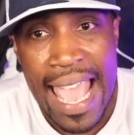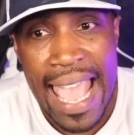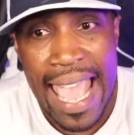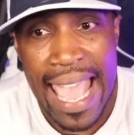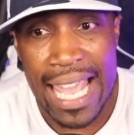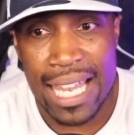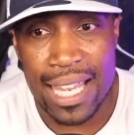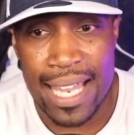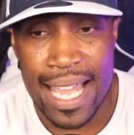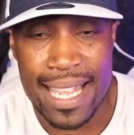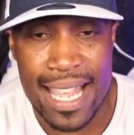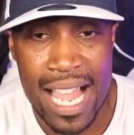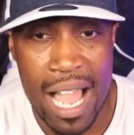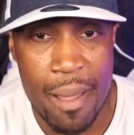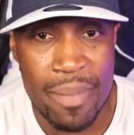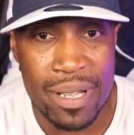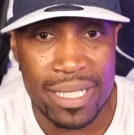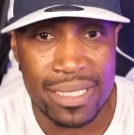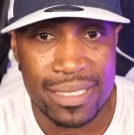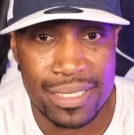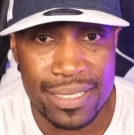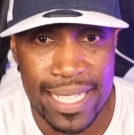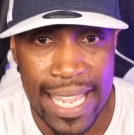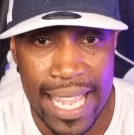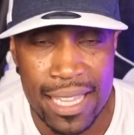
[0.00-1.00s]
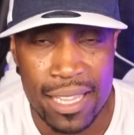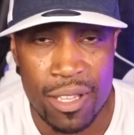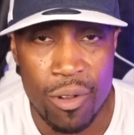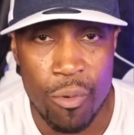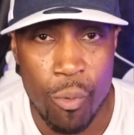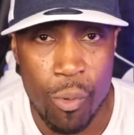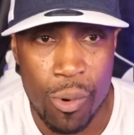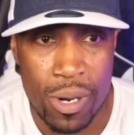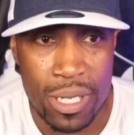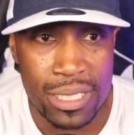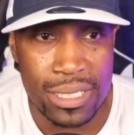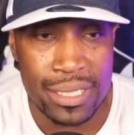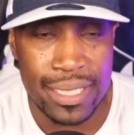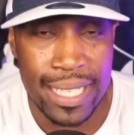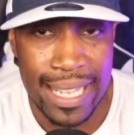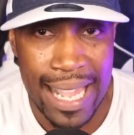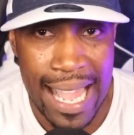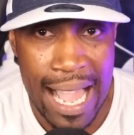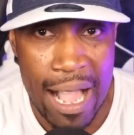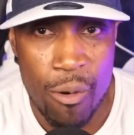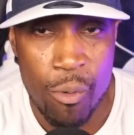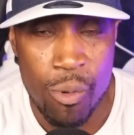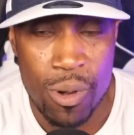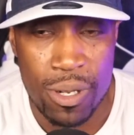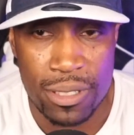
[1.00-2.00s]
And like I've been saying, the one thing
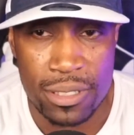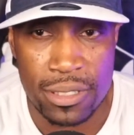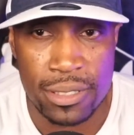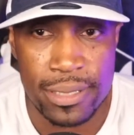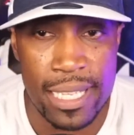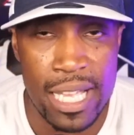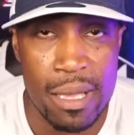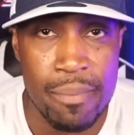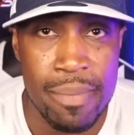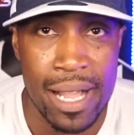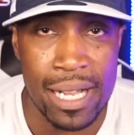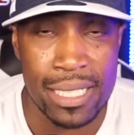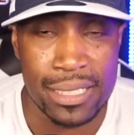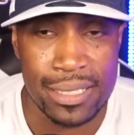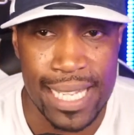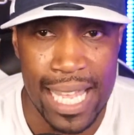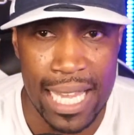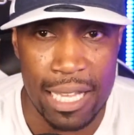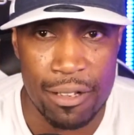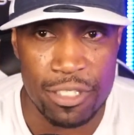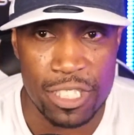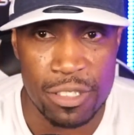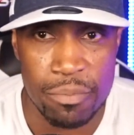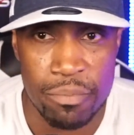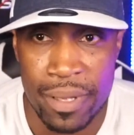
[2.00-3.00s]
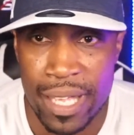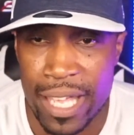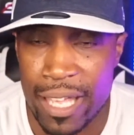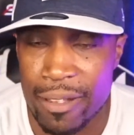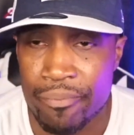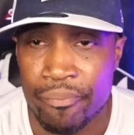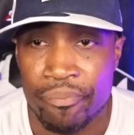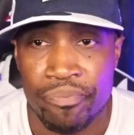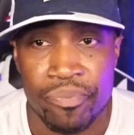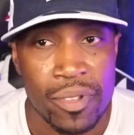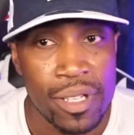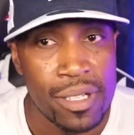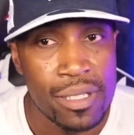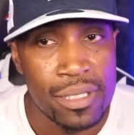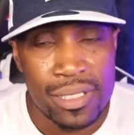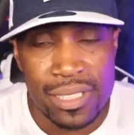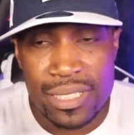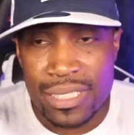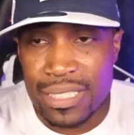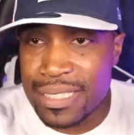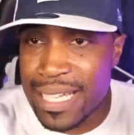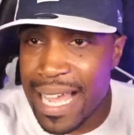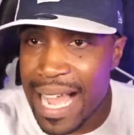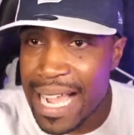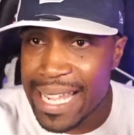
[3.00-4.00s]
I will say about Tyler Smith,
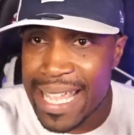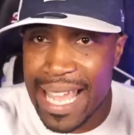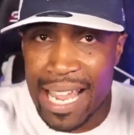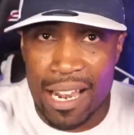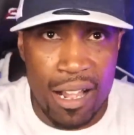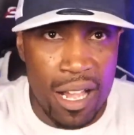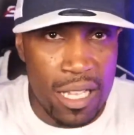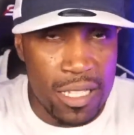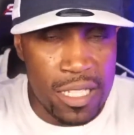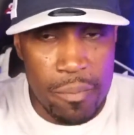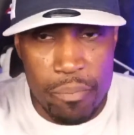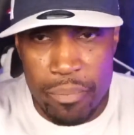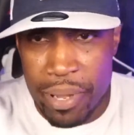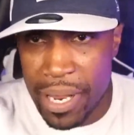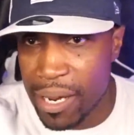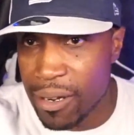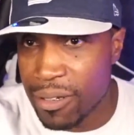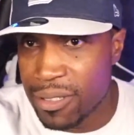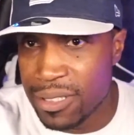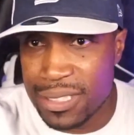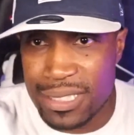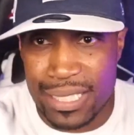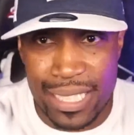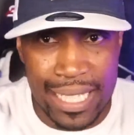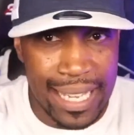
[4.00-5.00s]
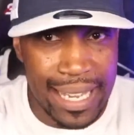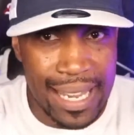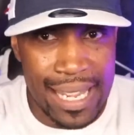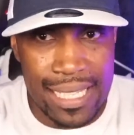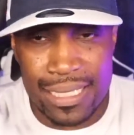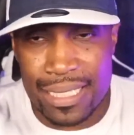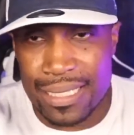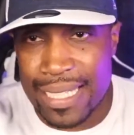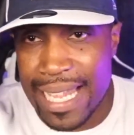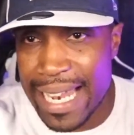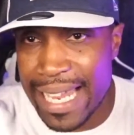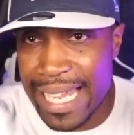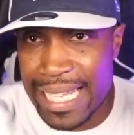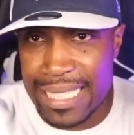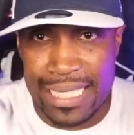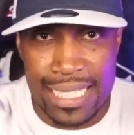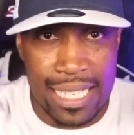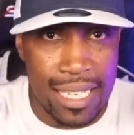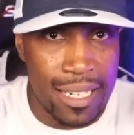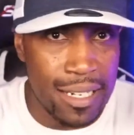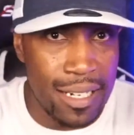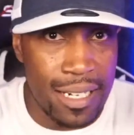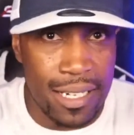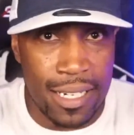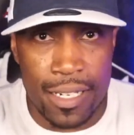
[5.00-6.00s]
knock out all the penalties and that he's
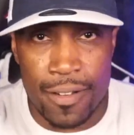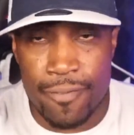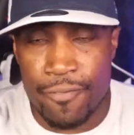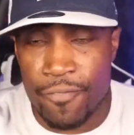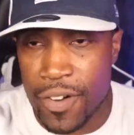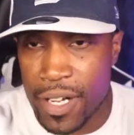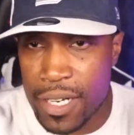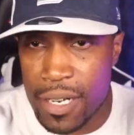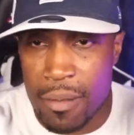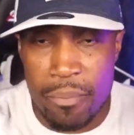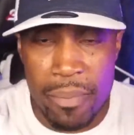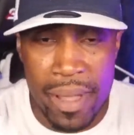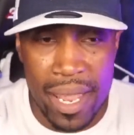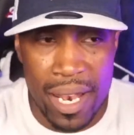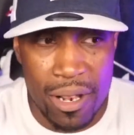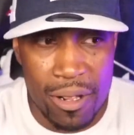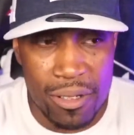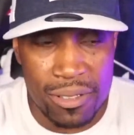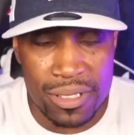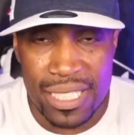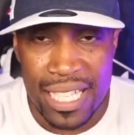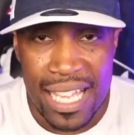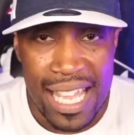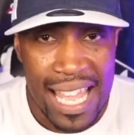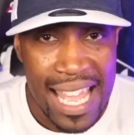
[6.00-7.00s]
young and fundamentals,